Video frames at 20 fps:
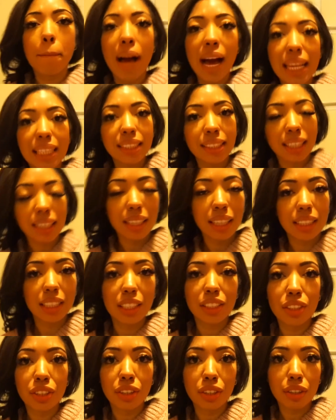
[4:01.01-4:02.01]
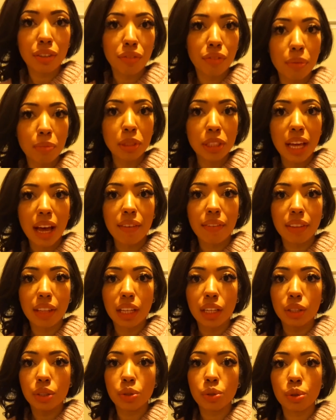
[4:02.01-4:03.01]
My sickness has turned from just having
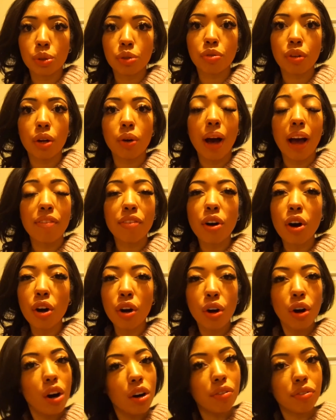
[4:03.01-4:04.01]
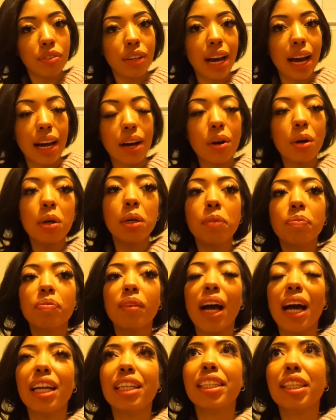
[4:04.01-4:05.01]
like a sore throat. I've got a cough now
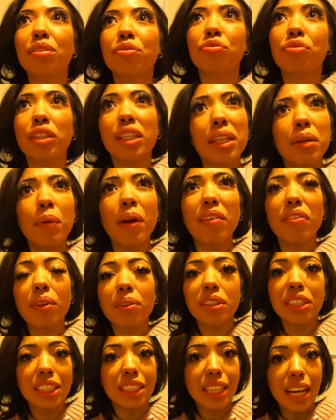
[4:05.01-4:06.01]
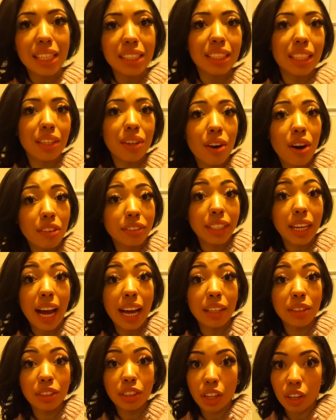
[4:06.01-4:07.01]
and it's like really one of those disgusting coughs. Like
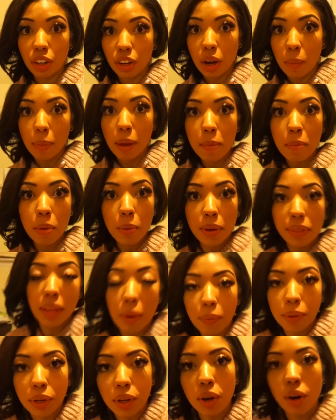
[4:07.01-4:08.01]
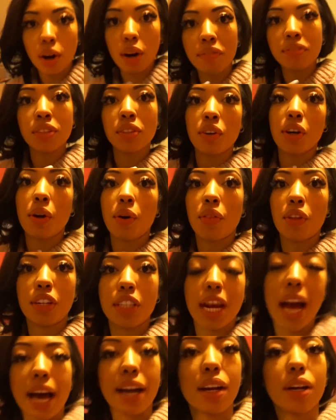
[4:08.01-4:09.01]
I used to look at people when they would cough, sorry all the
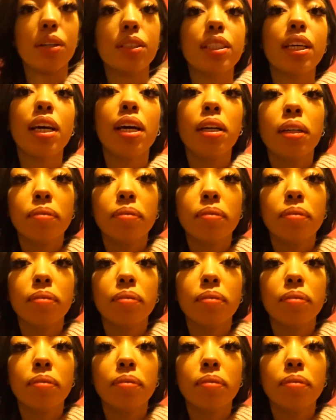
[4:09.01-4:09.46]
shadows,